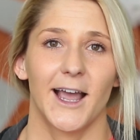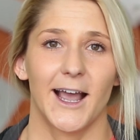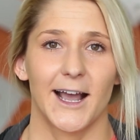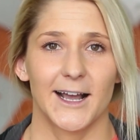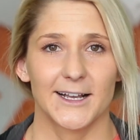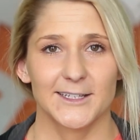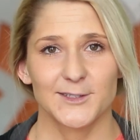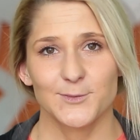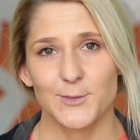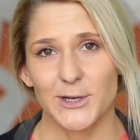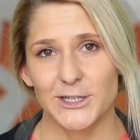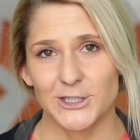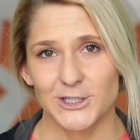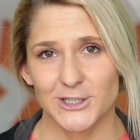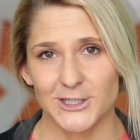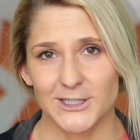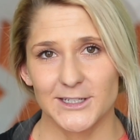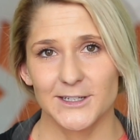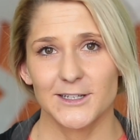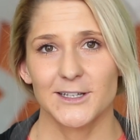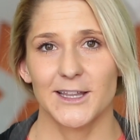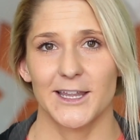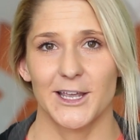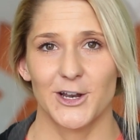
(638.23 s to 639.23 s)
As
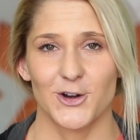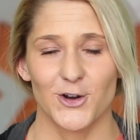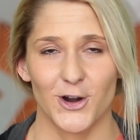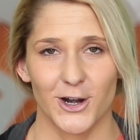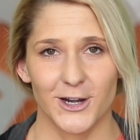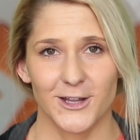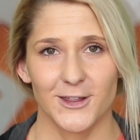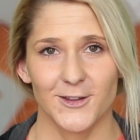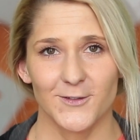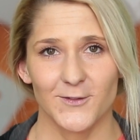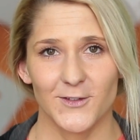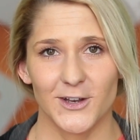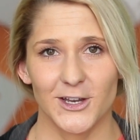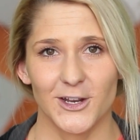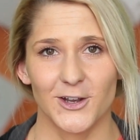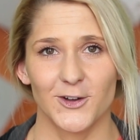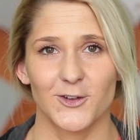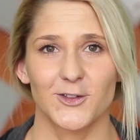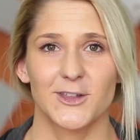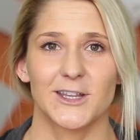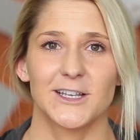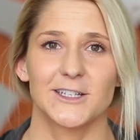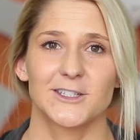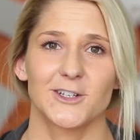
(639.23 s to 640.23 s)
mentioned later on in the
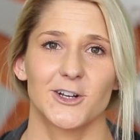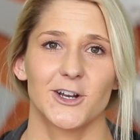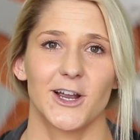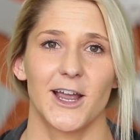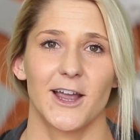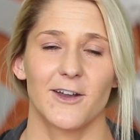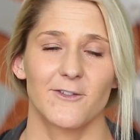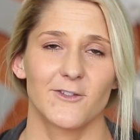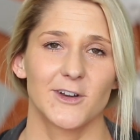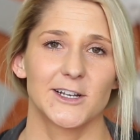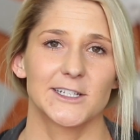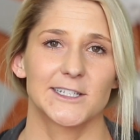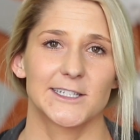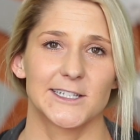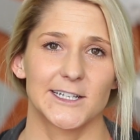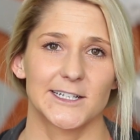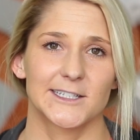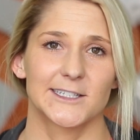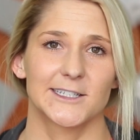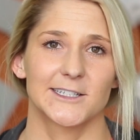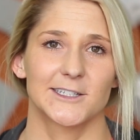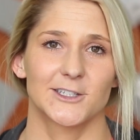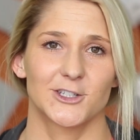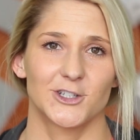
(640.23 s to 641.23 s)
video, these are every
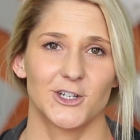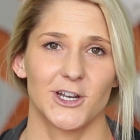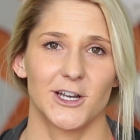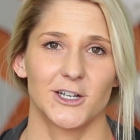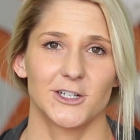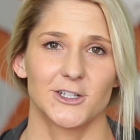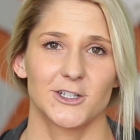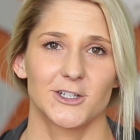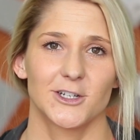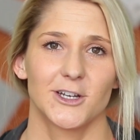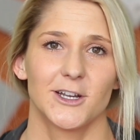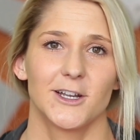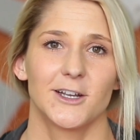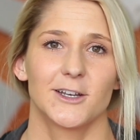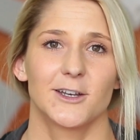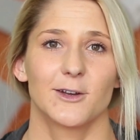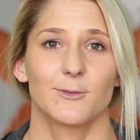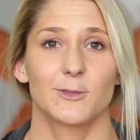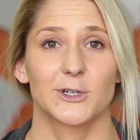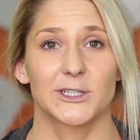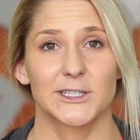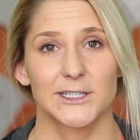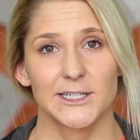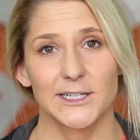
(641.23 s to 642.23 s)
6 exchange.
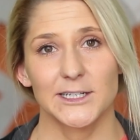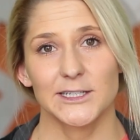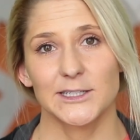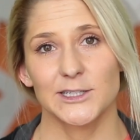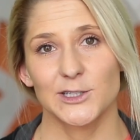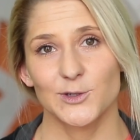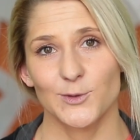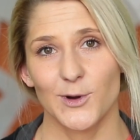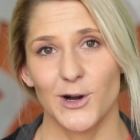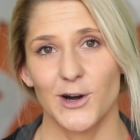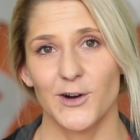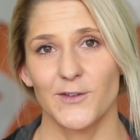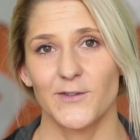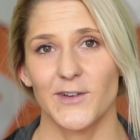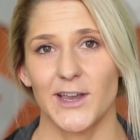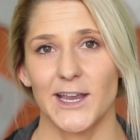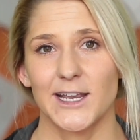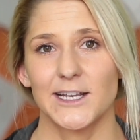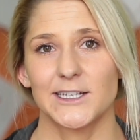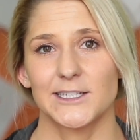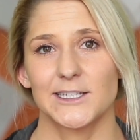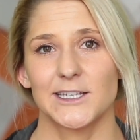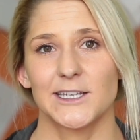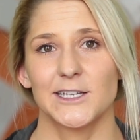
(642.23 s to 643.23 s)
Number 6, 12,
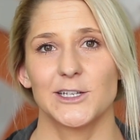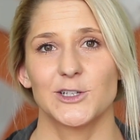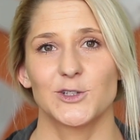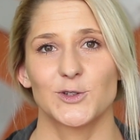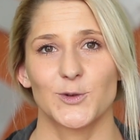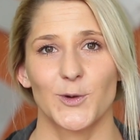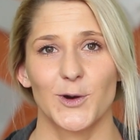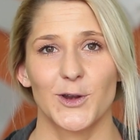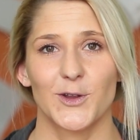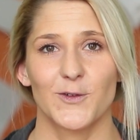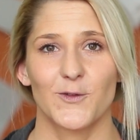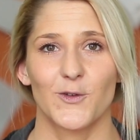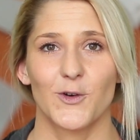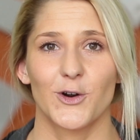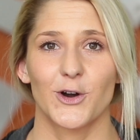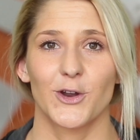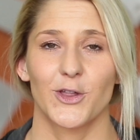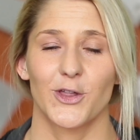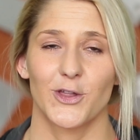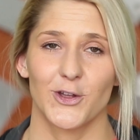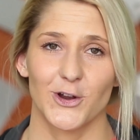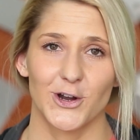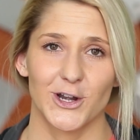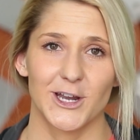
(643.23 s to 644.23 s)
18, 24,
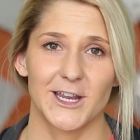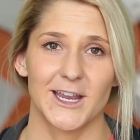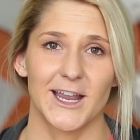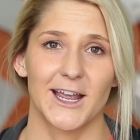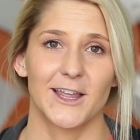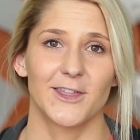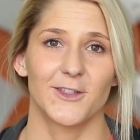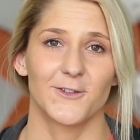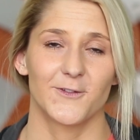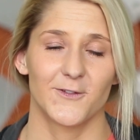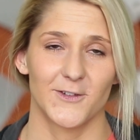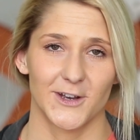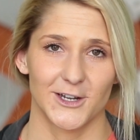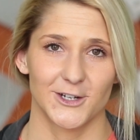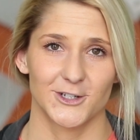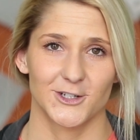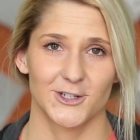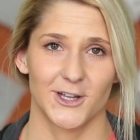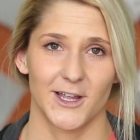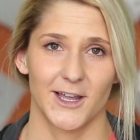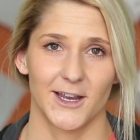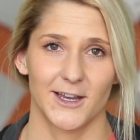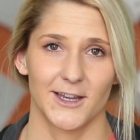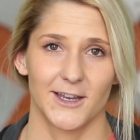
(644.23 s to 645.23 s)
30, and the
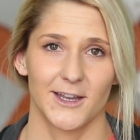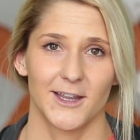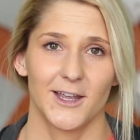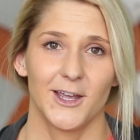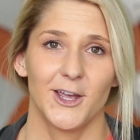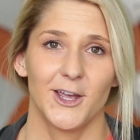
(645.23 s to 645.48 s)
finish line.